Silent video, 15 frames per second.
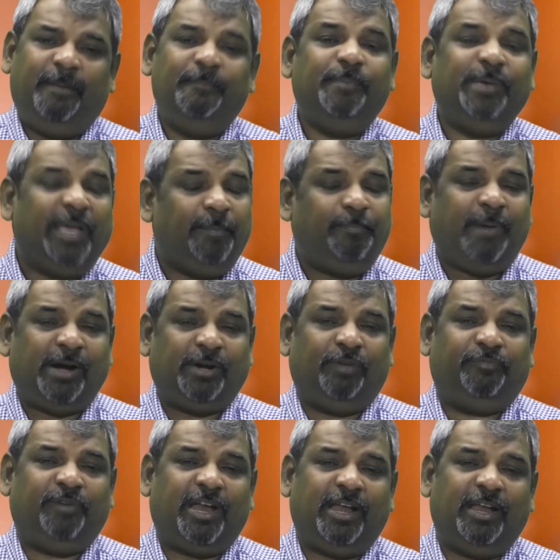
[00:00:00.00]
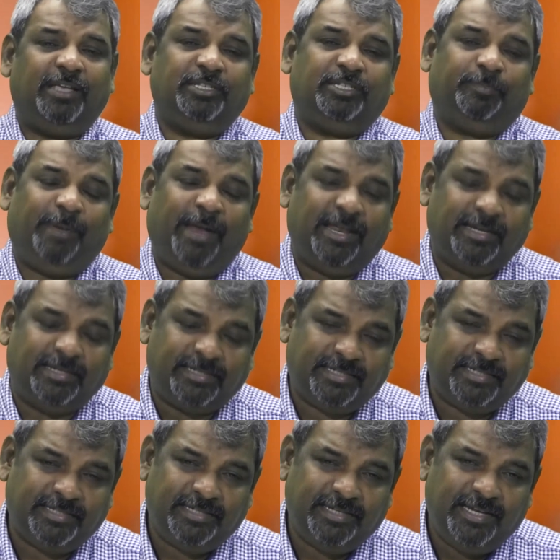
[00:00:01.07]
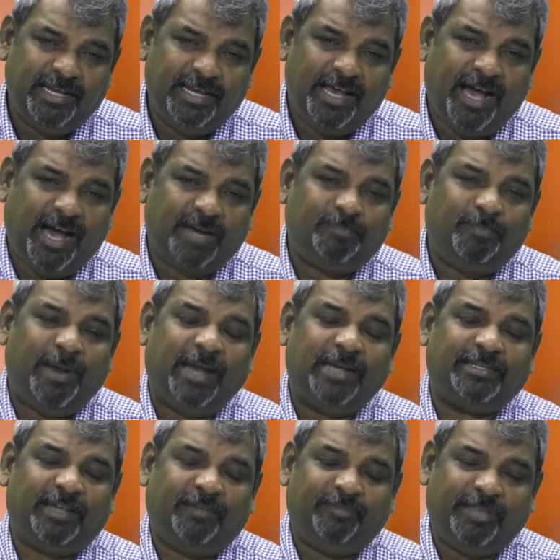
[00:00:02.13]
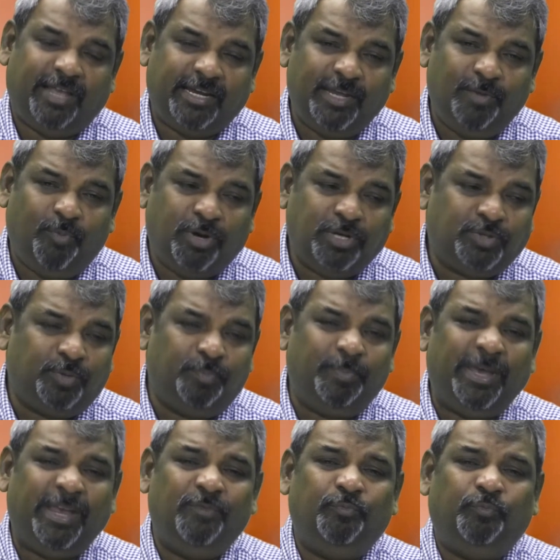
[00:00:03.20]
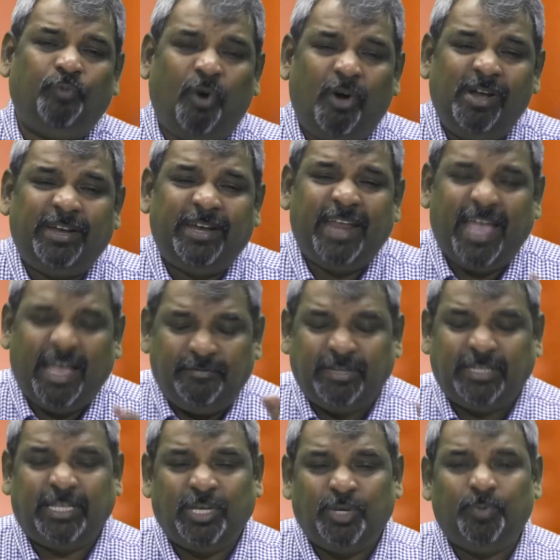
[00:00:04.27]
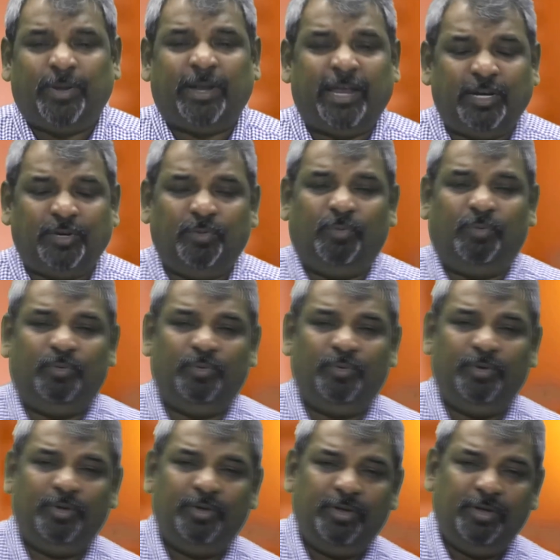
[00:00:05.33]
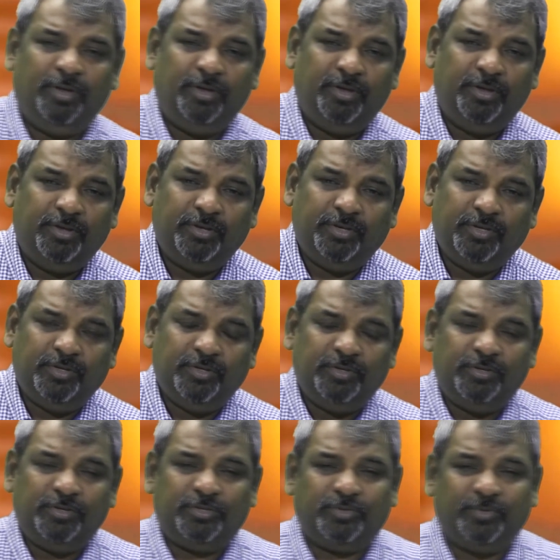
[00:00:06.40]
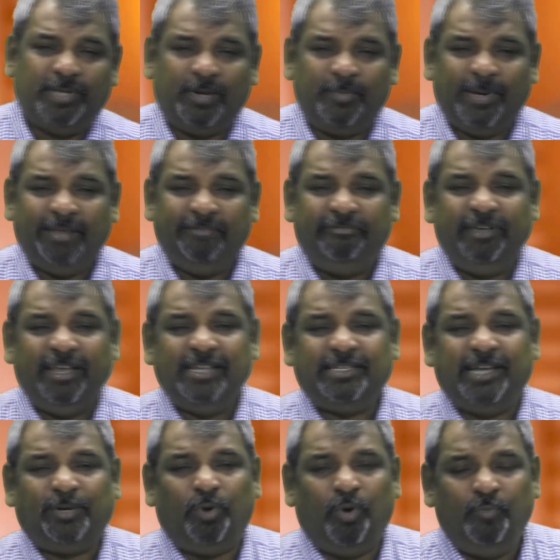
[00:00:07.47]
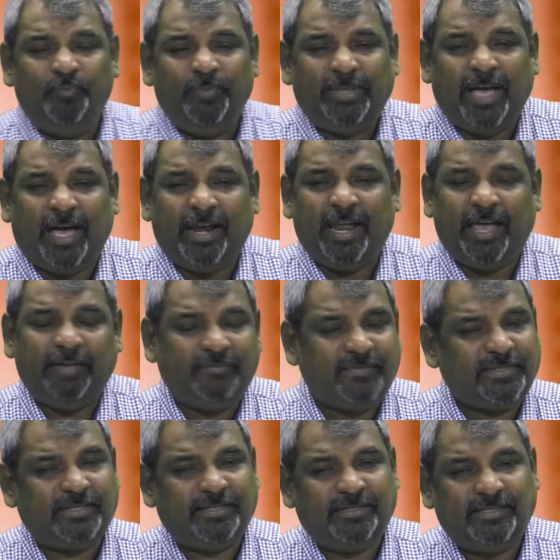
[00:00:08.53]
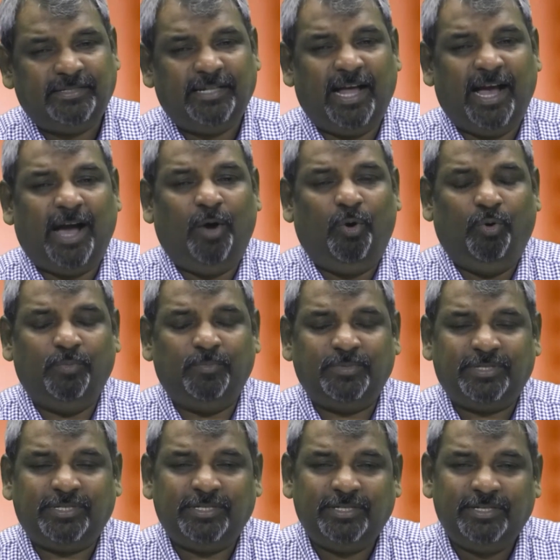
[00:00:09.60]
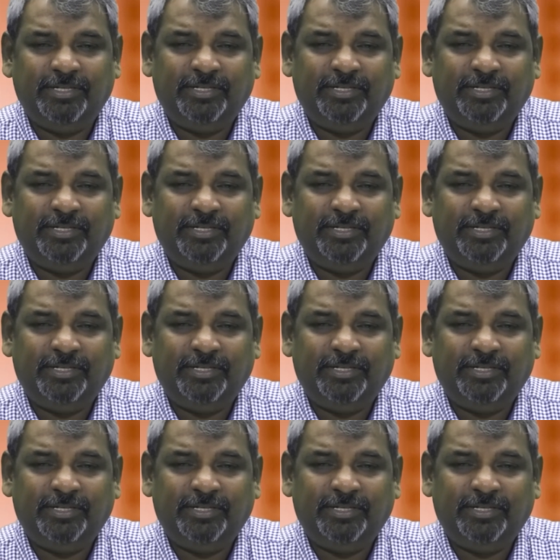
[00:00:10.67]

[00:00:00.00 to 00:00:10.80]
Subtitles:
Be a part of our lunch plans. Our plans after that. He wants to be involved in everything you and I do. So that when he feels at home with our lives, our homes,